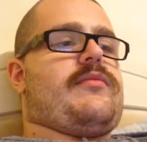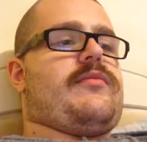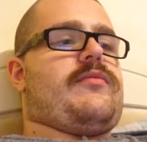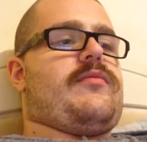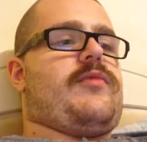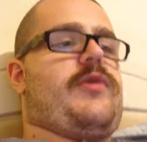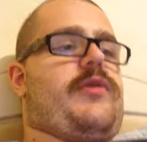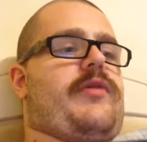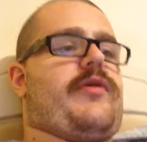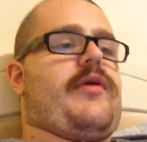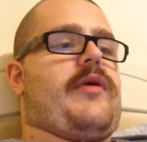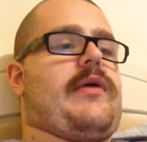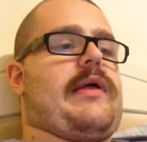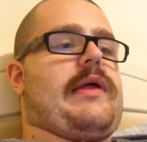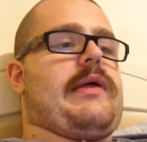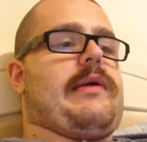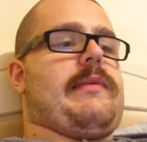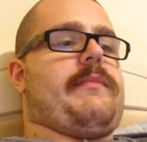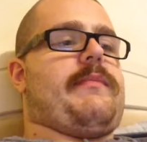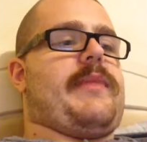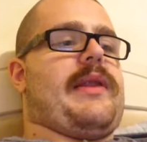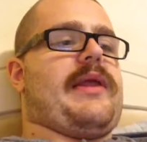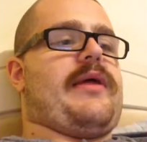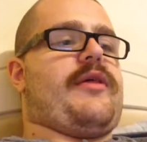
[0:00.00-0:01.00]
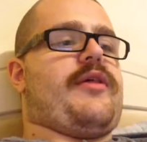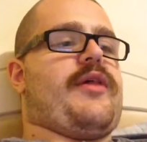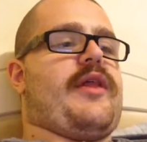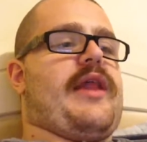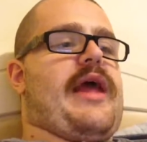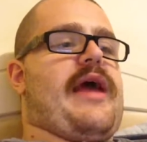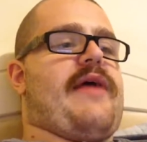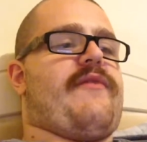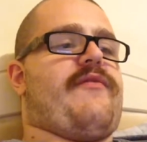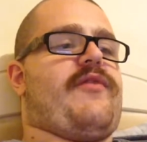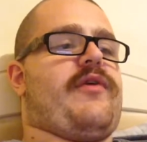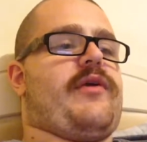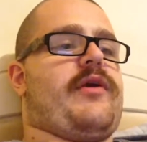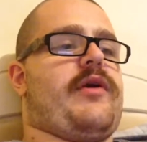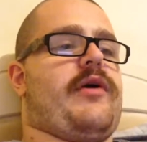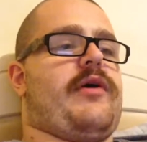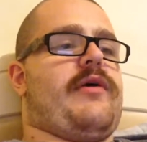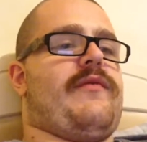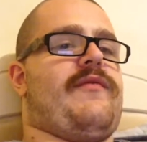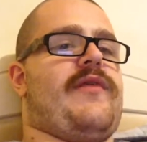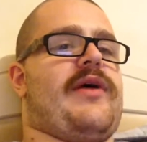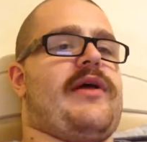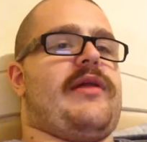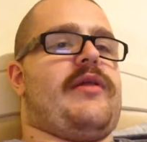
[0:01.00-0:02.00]
what's a place in
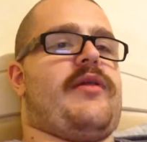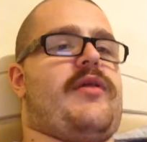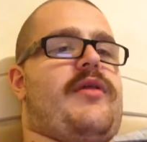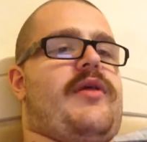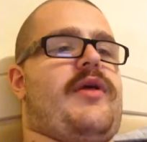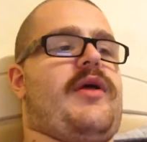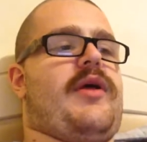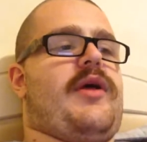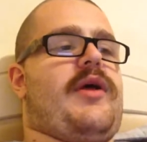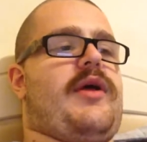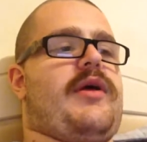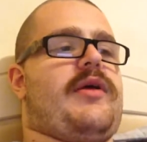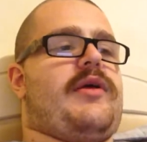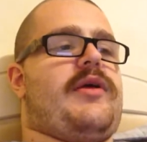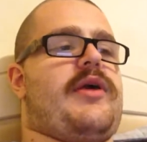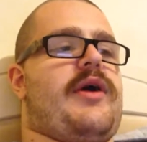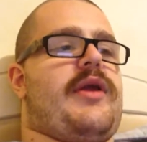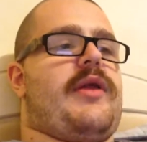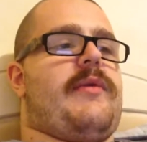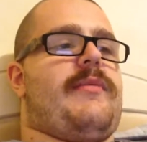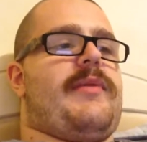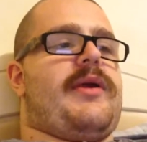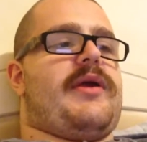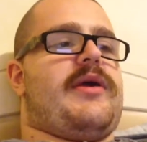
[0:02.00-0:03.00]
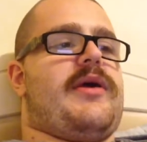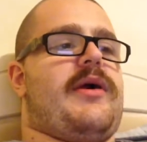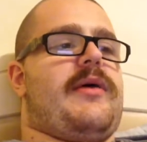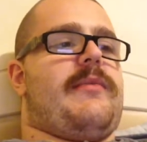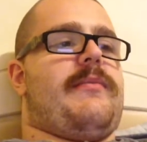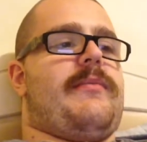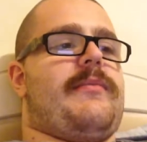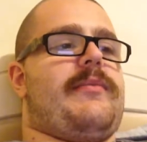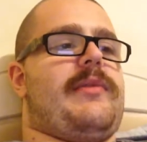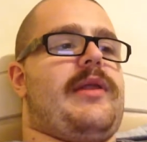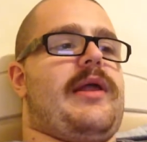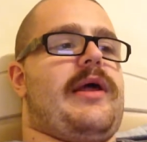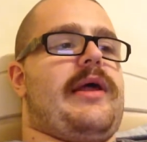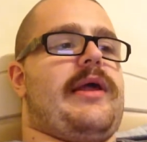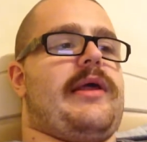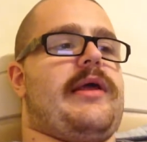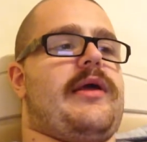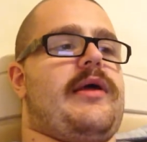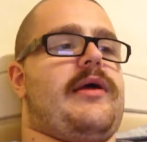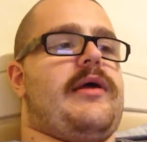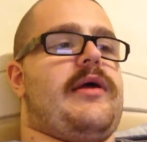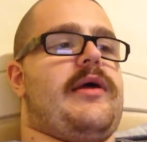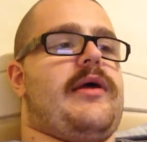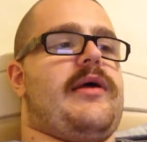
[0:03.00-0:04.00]
Africa that's going to become like
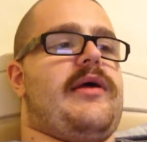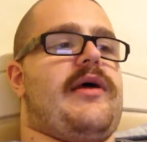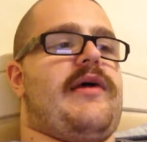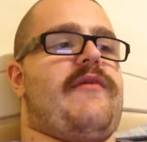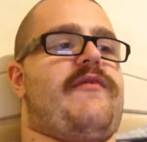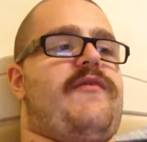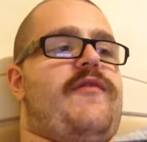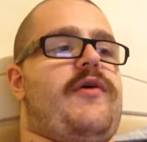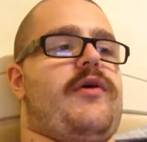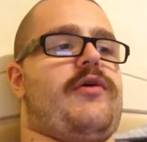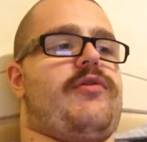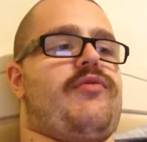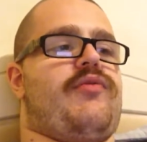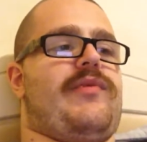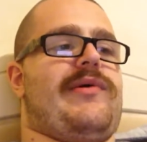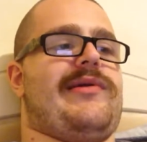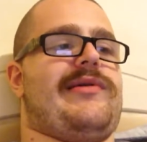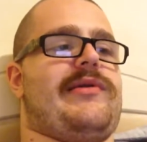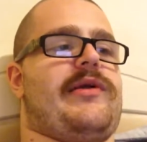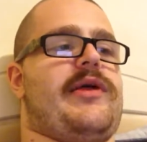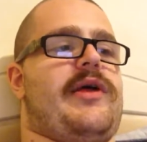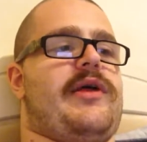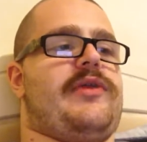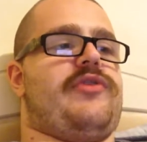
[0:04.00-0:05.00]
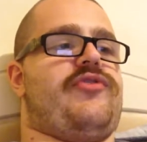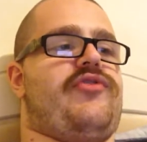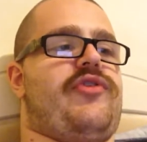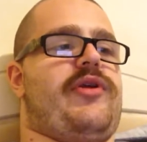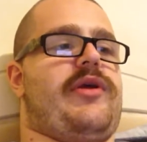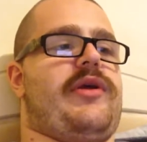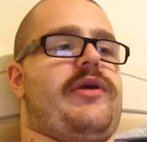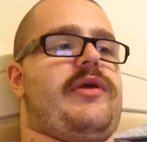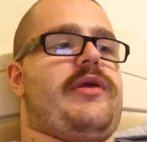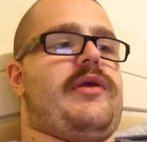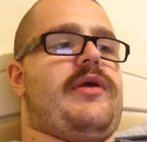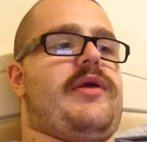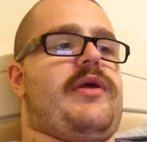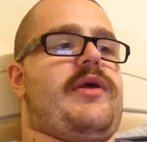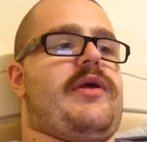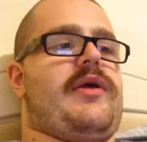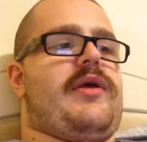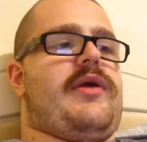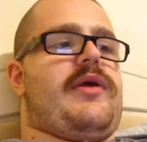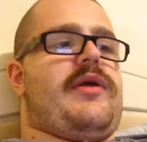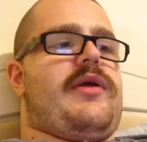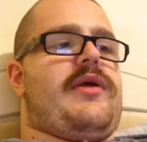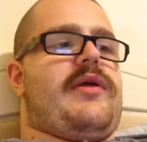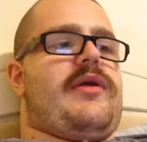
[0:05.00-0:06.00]
a, a, first world country?
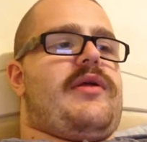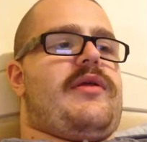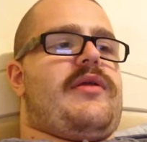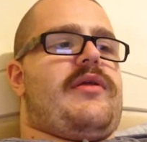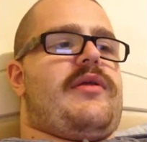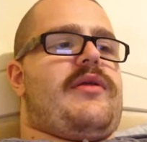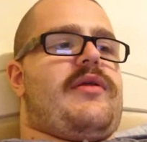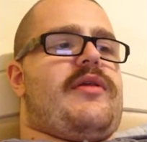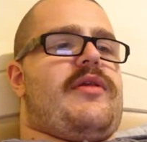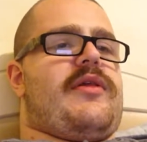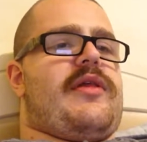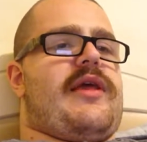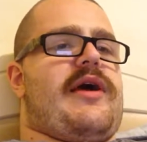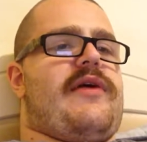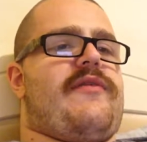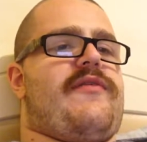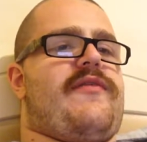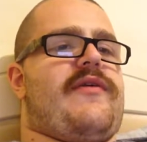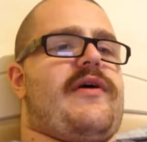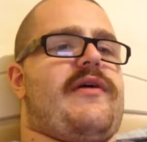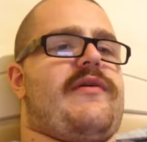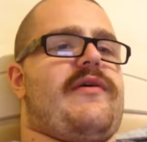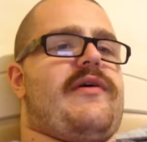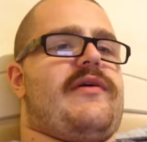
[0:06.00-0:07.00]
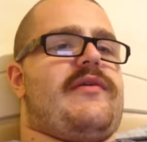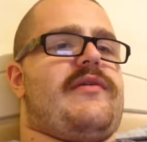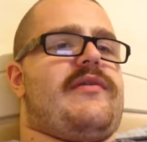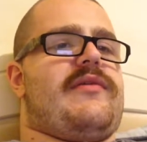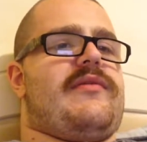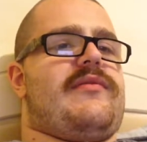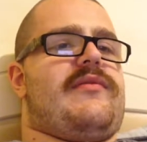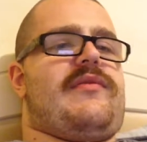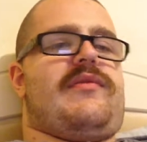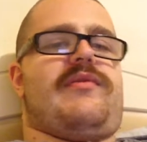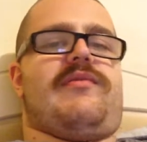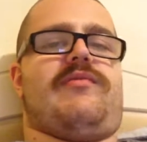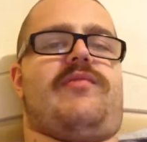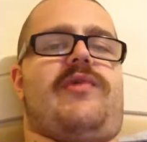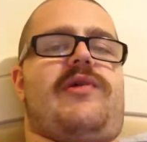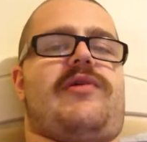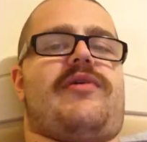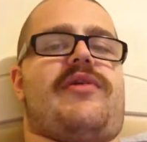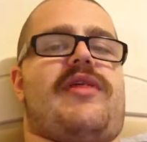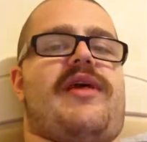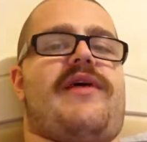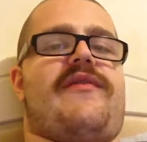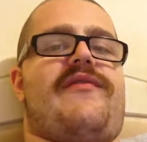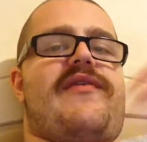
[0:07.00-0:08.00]
South Africa. Will
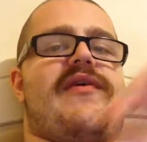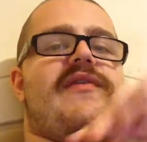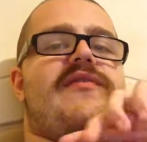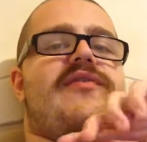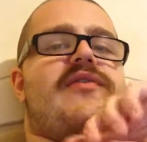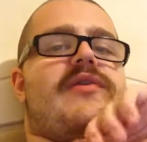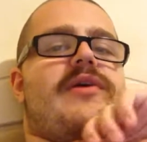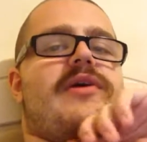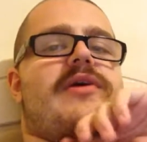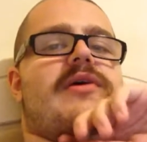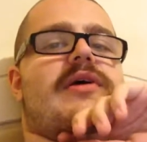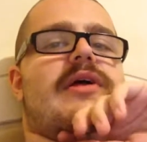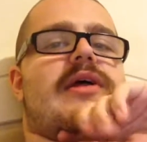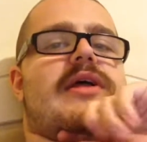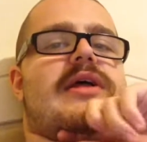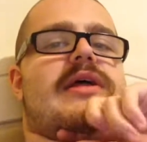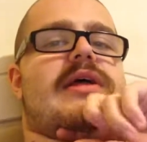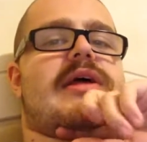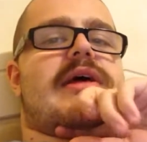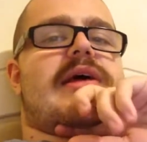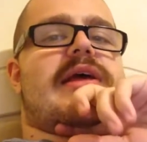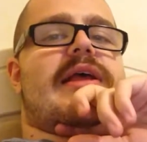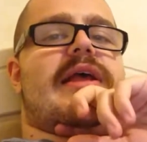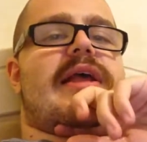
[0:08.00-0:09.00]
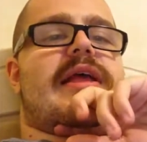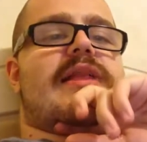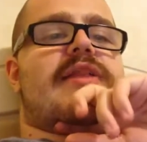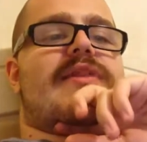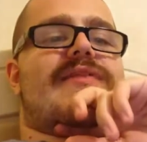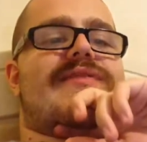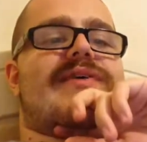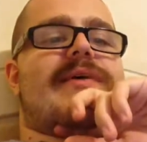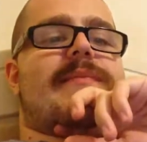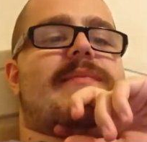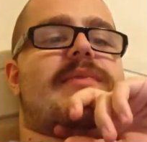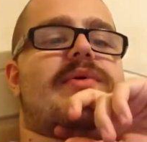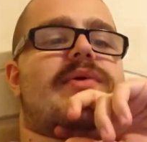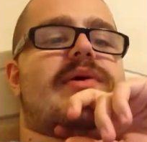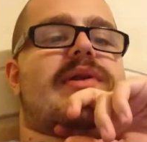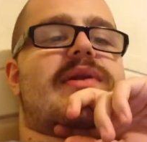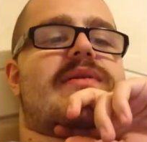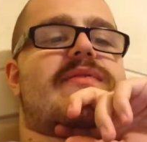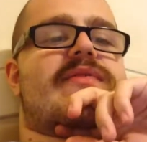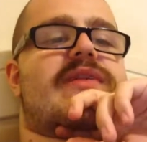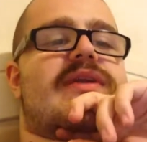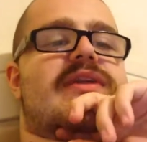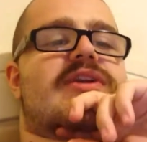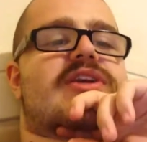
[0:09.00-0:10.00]
South Africa uh, get to that point
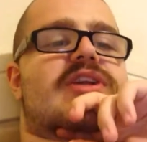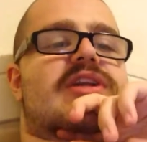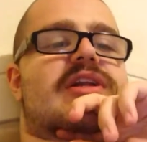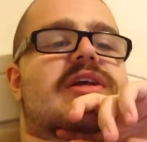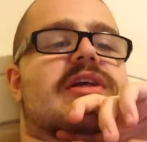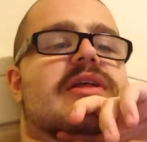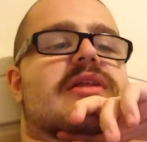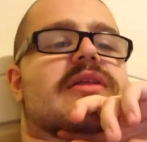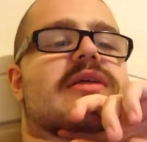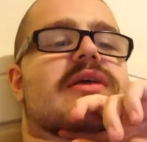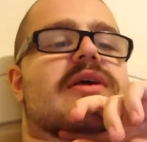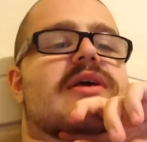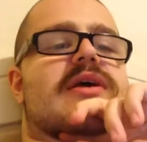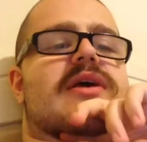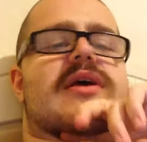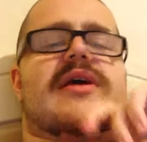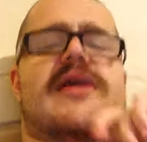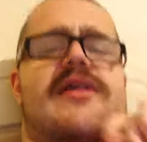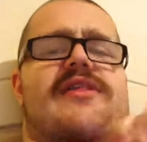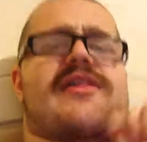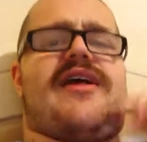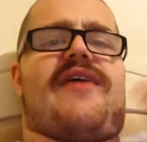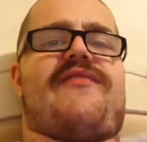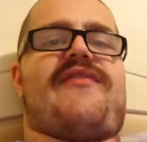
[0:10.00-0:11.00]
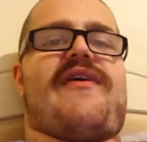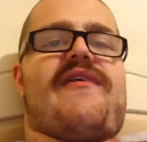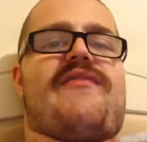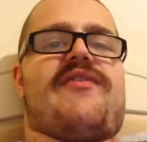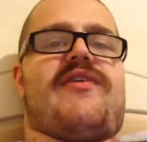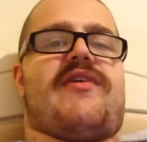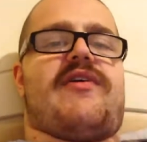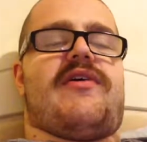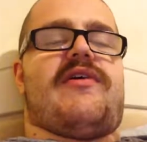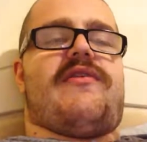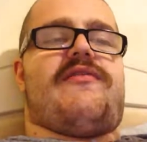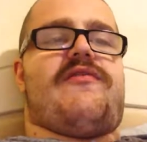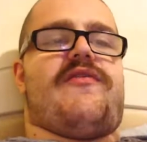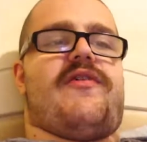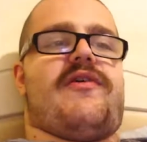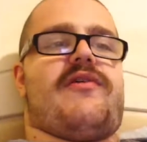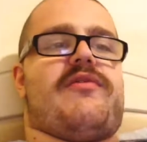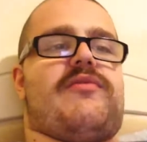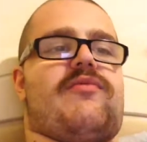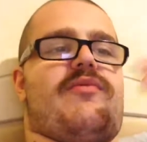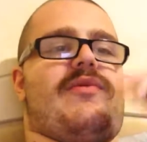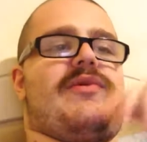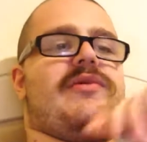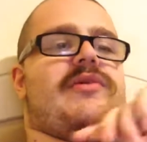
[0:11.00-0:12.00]
eventually? Is South Africa a
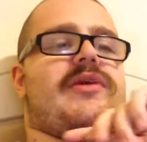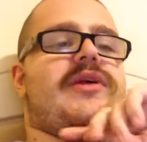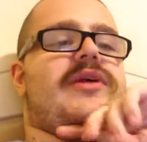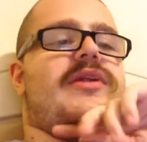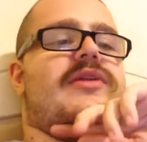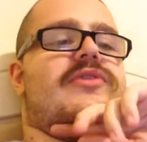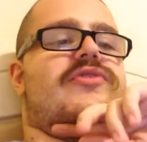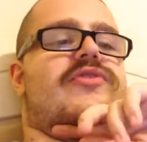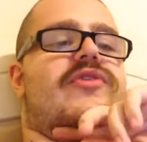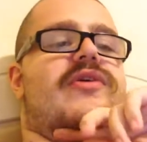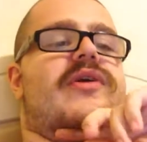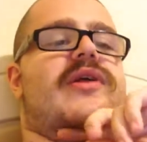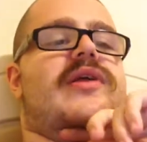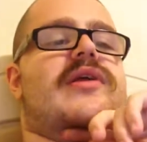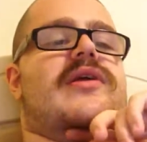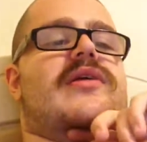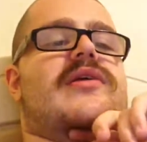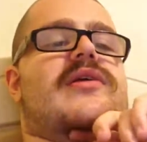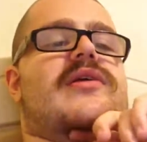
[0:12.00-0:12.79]
first world country?